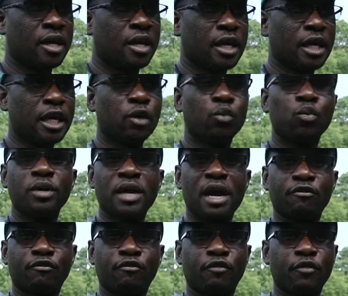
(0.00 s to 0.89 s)
it would
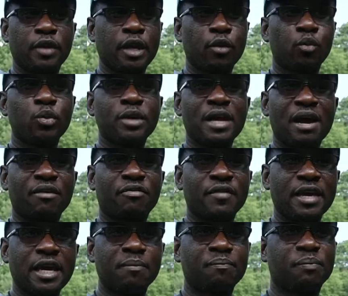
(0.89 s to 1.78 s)
have
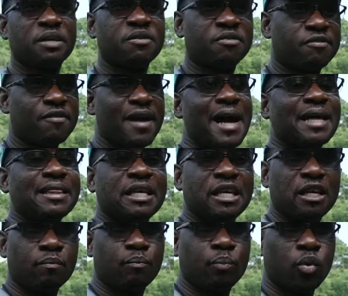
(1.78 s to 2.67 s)
amplified
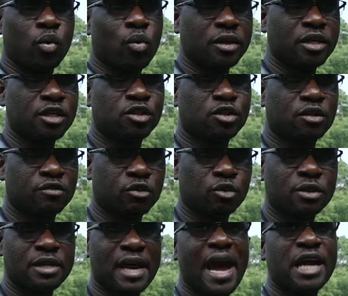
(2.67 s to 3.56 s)
the importance of
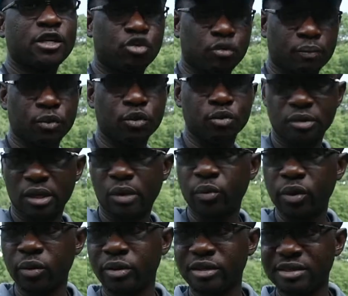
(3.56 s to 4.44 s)
those attributes that
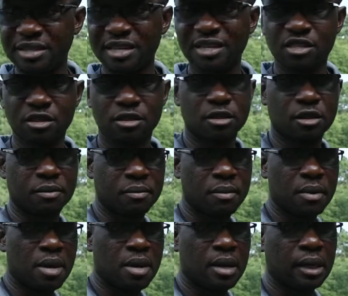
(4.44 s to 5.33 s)
we were teaching them.
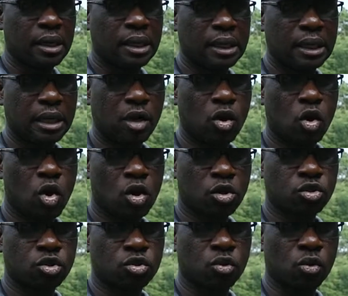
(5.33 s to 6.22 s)
And then
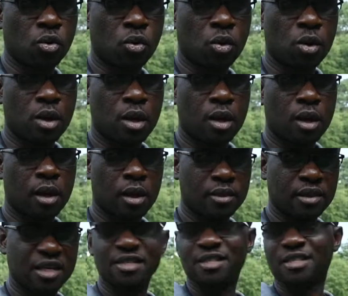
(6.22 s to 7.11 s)
also
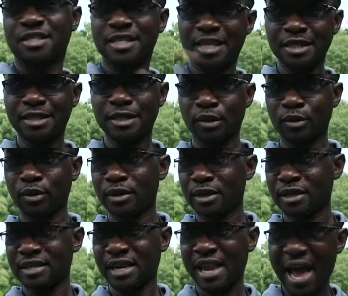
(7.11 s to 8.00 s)
this season,
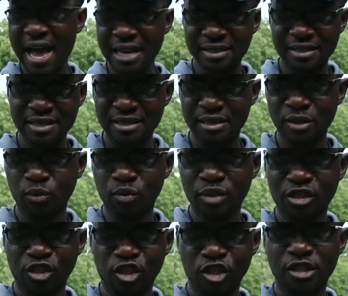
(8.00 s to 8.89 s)
the last season
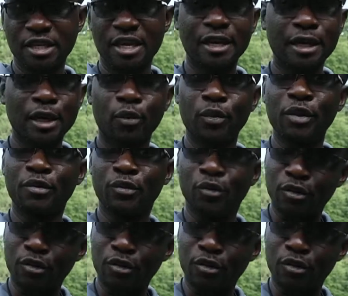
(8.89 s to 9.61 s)
that just ended, we were